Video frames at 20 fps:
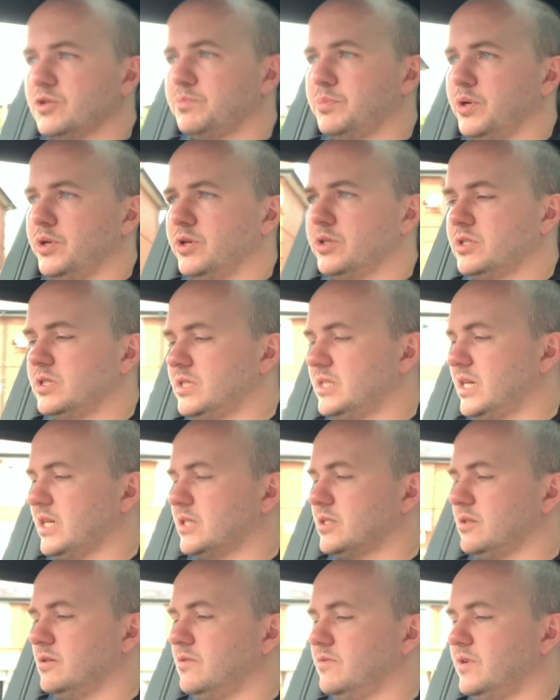purrs and
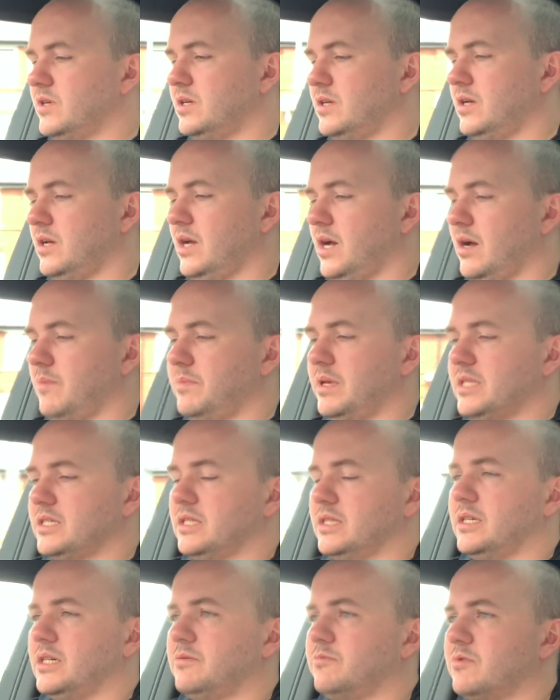ticks over.
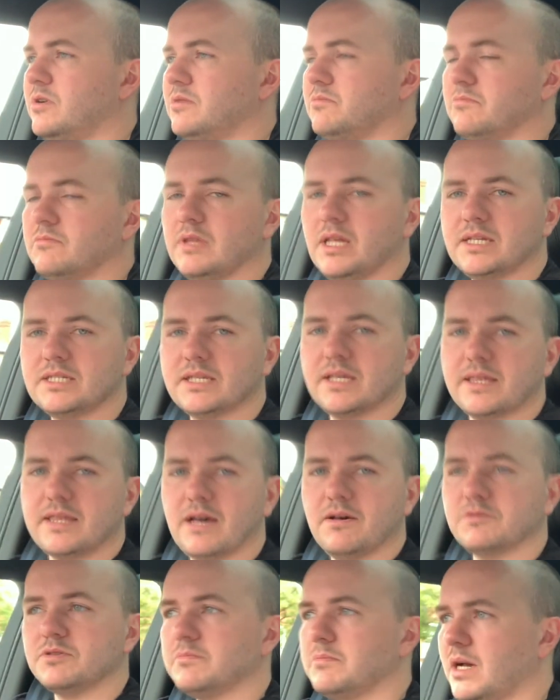Admittedly, we're on less than
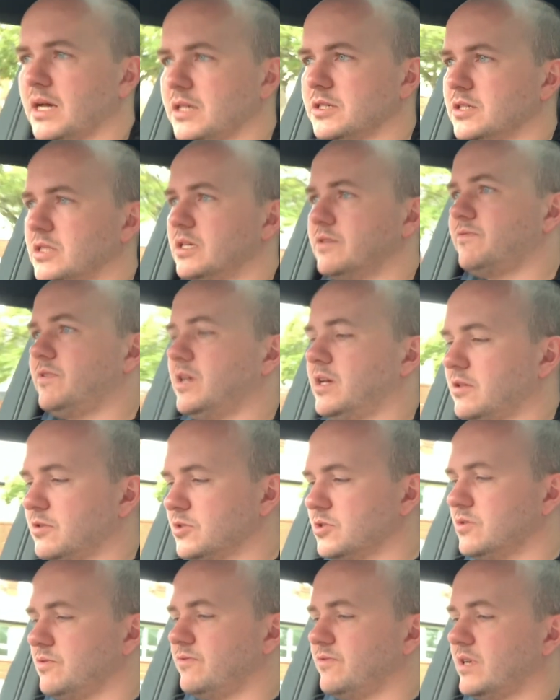1,000 miles on this vehicle
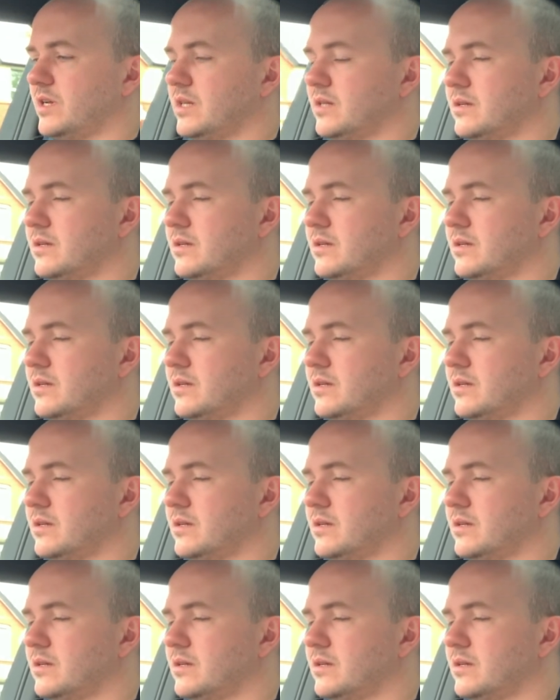so far.